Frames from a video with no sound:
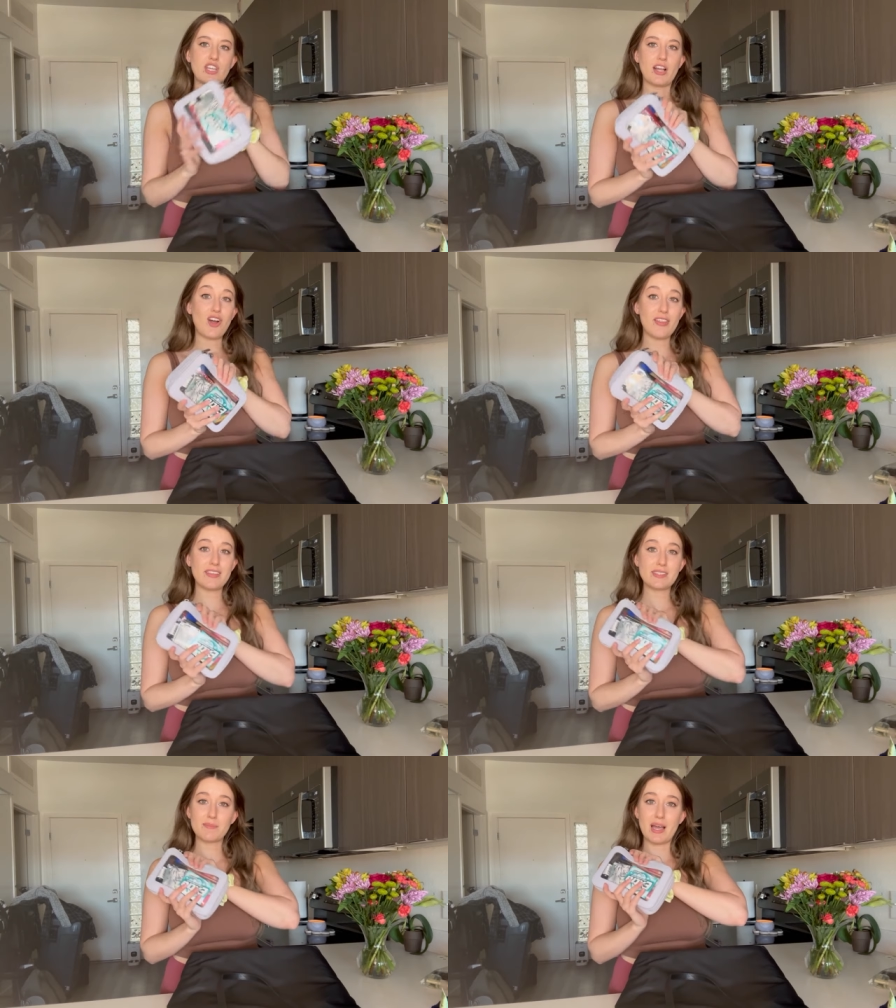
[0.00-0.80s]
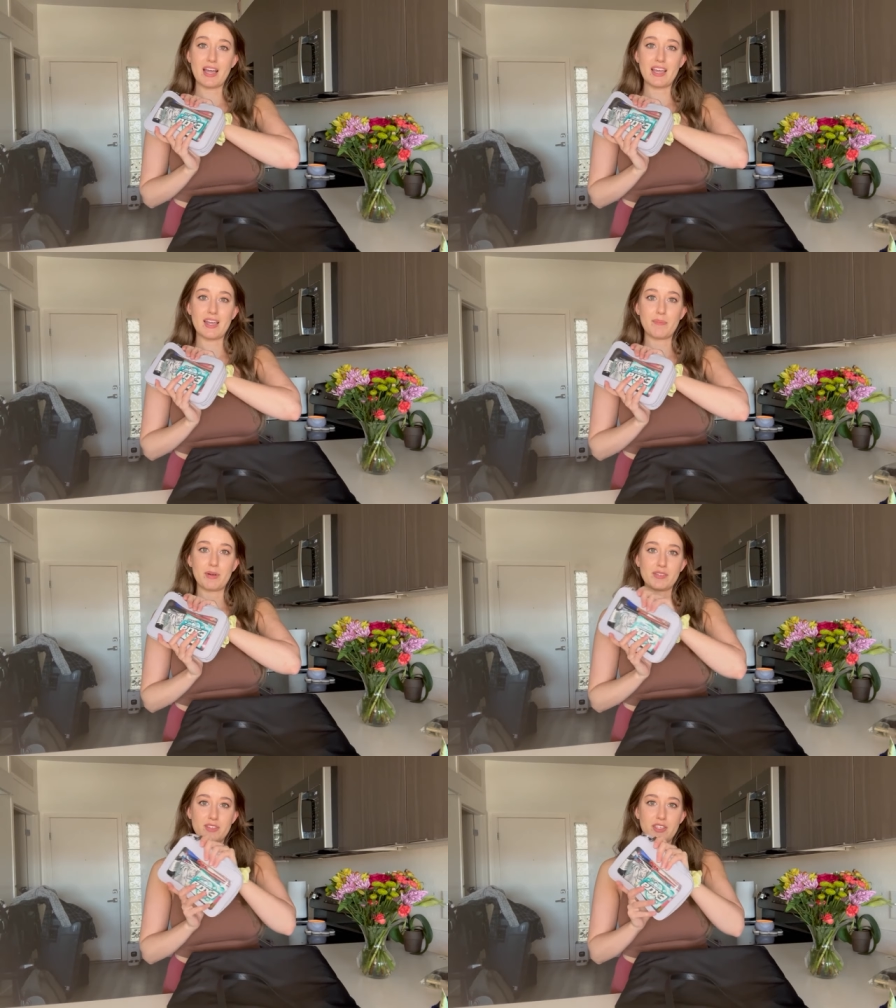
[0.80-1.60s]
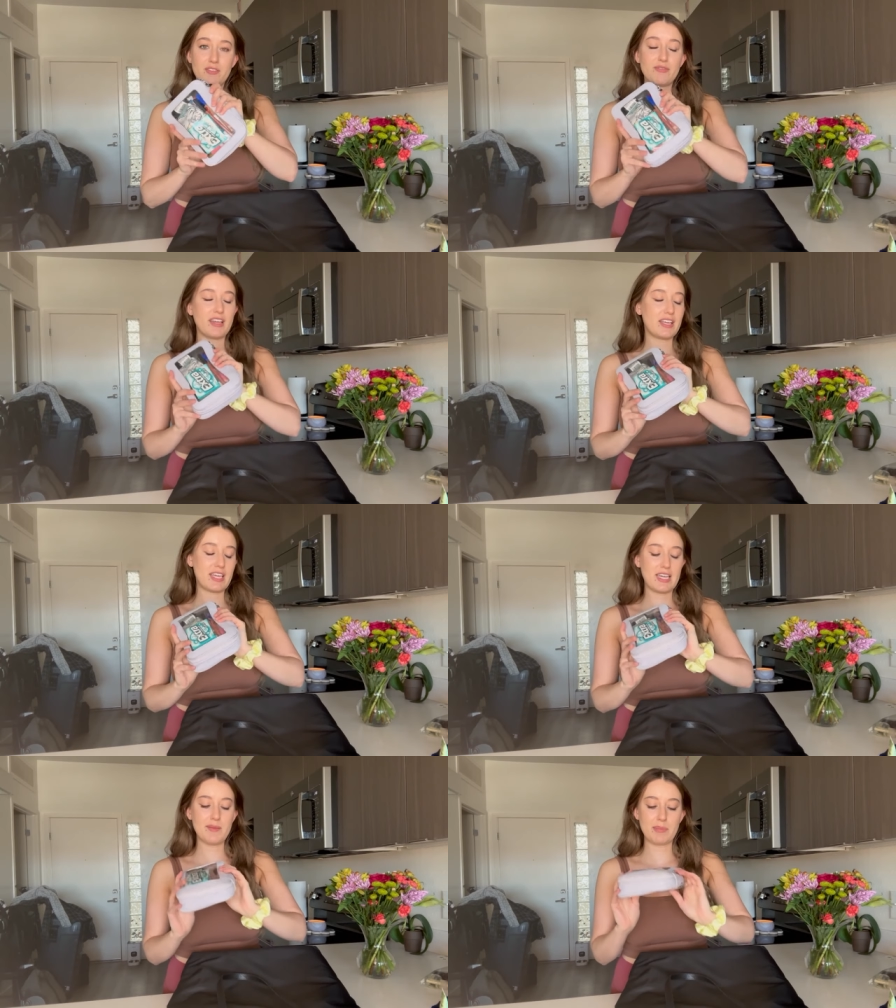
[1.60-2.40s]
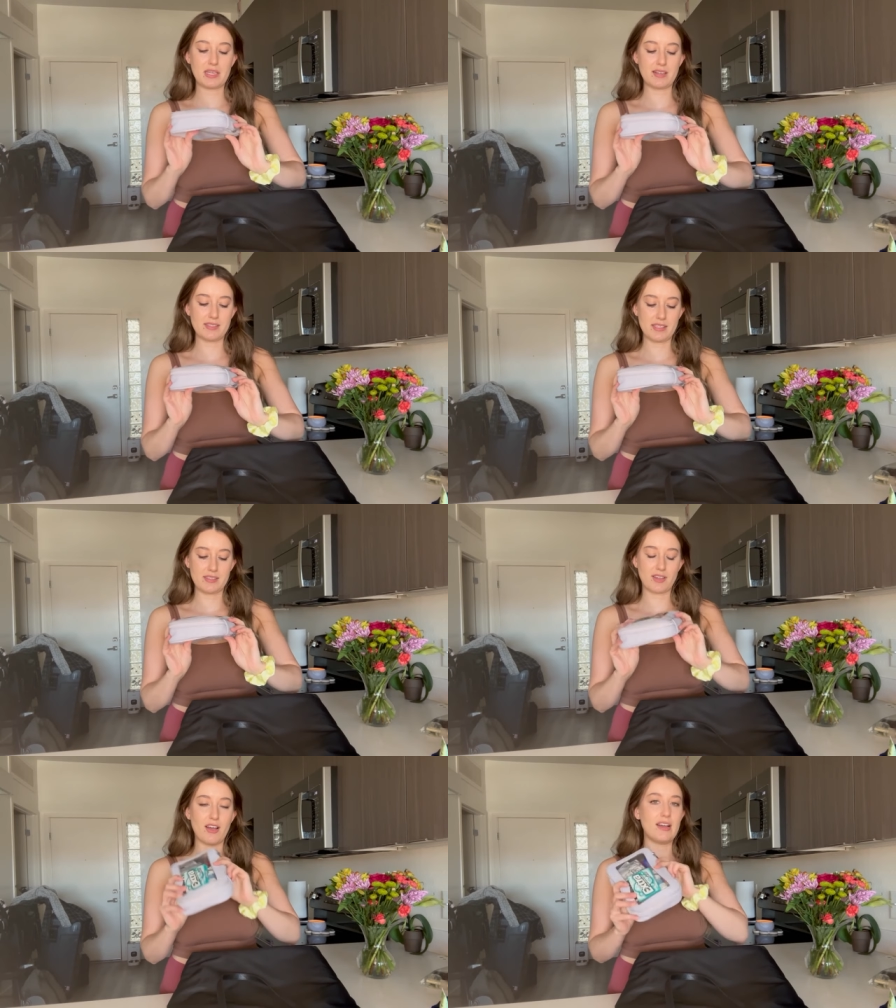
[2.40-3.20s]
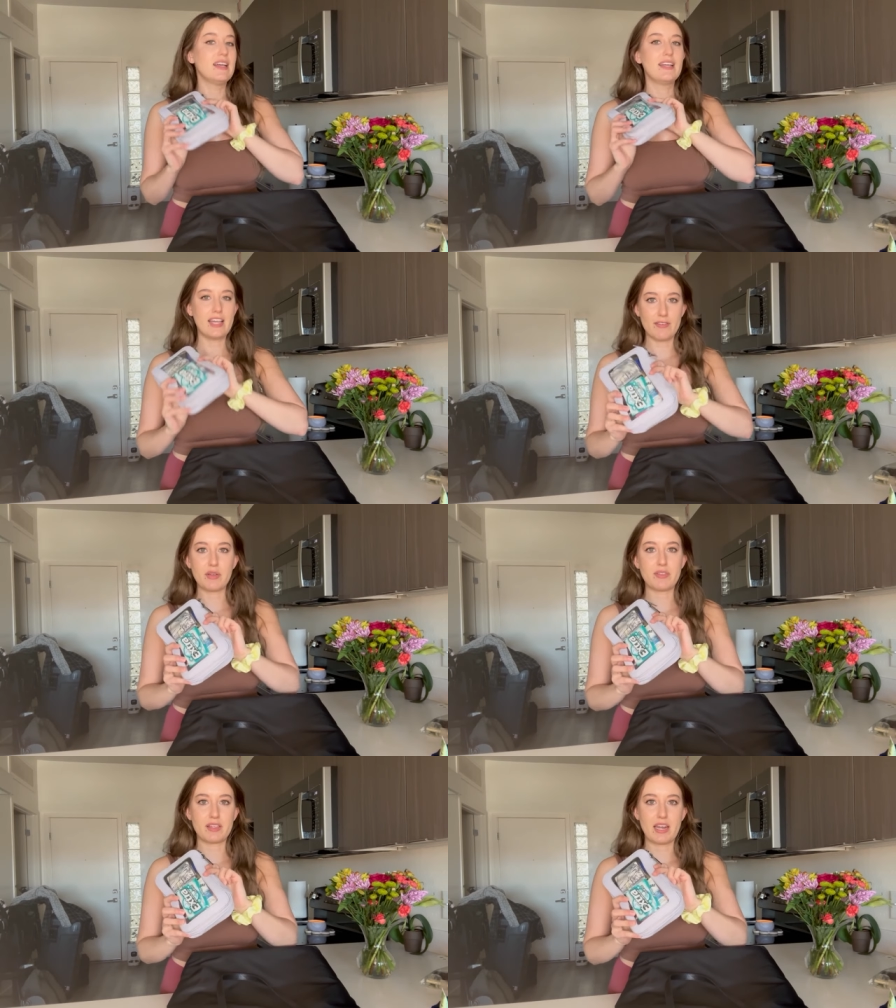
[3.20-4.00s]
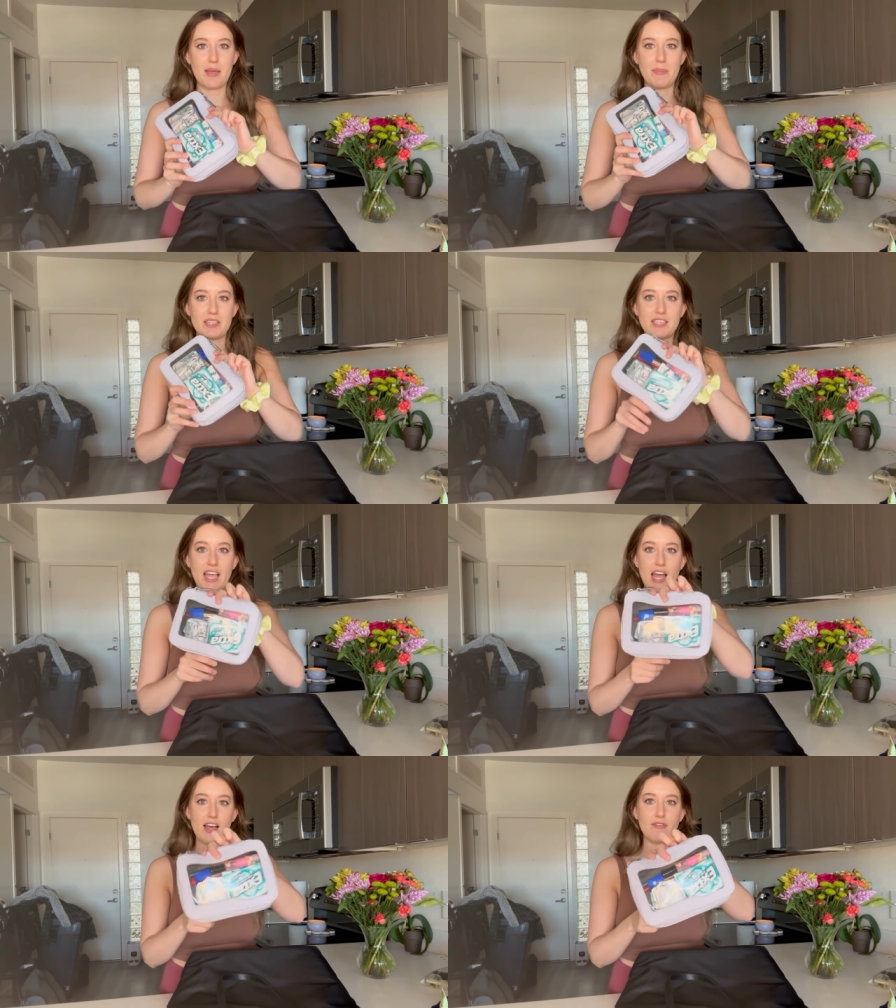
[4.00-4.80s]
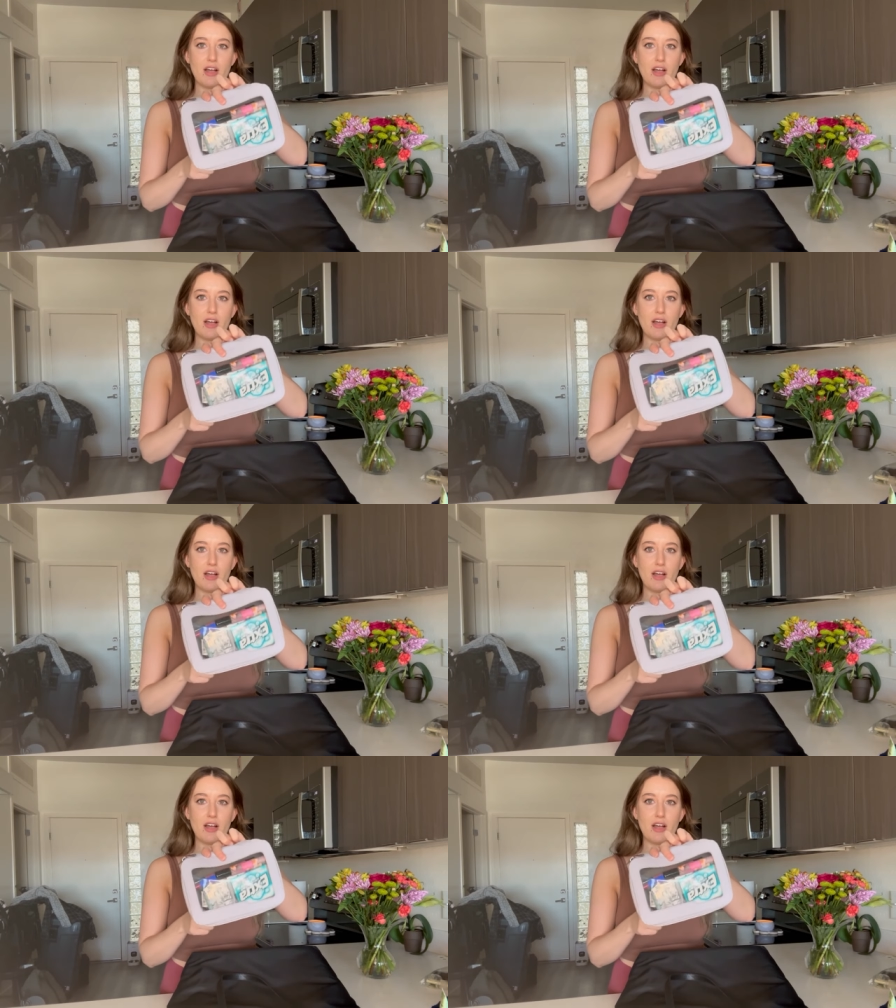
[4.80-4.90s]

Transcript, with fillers: I call this my personal in-flight kit because it's got everything that I must have.